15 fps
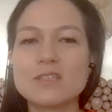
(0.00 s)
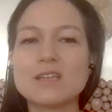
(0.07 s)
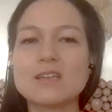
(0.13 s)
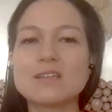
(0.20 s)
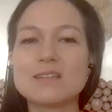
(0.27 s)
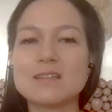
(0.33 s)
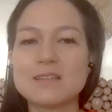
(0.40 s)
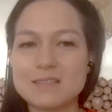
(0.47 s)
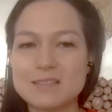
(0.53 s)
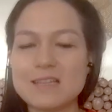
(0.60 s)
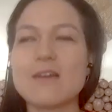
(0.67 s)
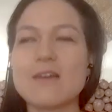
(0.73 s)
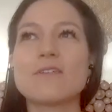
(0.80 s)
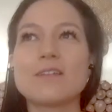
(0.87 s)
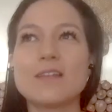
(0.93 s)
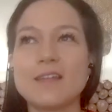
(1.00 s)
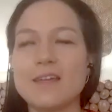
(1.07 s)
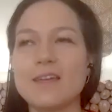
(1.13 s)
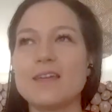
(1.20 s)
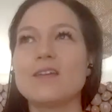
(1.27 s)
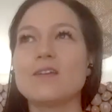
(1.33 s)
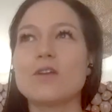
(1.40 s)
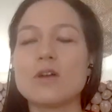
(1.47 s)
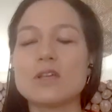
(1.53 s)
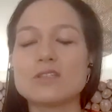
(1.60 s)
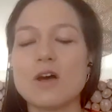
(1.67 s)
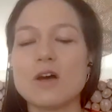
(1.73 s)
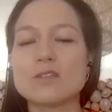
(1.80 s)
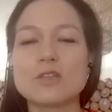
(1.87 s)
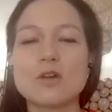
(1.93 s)
It definitely, you know, it's
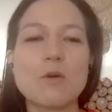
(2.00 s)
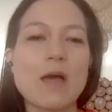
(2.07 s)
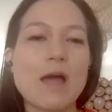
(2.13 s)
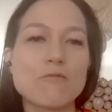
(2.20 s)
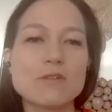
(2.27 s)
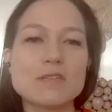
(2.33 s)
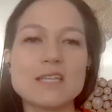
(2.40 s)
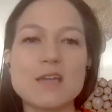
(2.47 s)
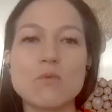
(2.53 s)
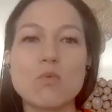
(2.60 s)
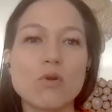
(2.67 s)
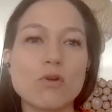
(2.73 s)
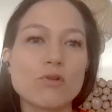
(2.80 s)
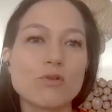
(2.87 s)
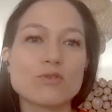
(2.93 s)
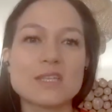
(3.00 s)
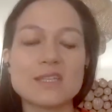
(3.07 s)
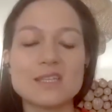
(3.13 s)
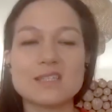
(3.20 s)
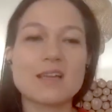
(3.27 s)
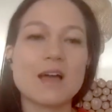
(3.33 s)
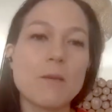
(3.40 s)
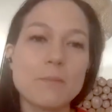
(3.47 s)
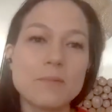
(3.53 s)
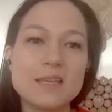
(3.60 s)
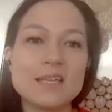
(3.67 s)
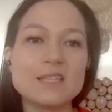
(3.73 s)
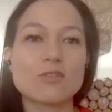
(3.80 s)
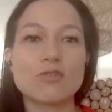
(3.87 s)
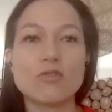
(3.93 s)
also everyday workers at these
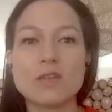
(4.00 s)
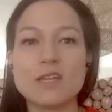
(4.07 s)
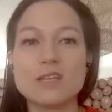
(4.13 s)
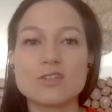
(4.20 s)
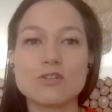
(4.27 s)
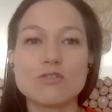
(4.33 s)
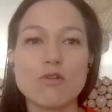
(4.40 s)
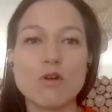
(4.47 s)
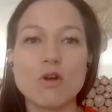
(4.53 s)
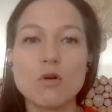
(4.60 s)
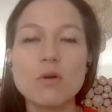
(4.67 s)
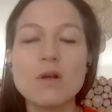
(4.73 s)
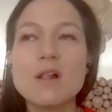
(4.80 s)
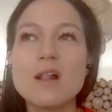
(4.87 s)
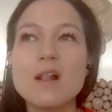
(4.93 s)
companies are looking to grow.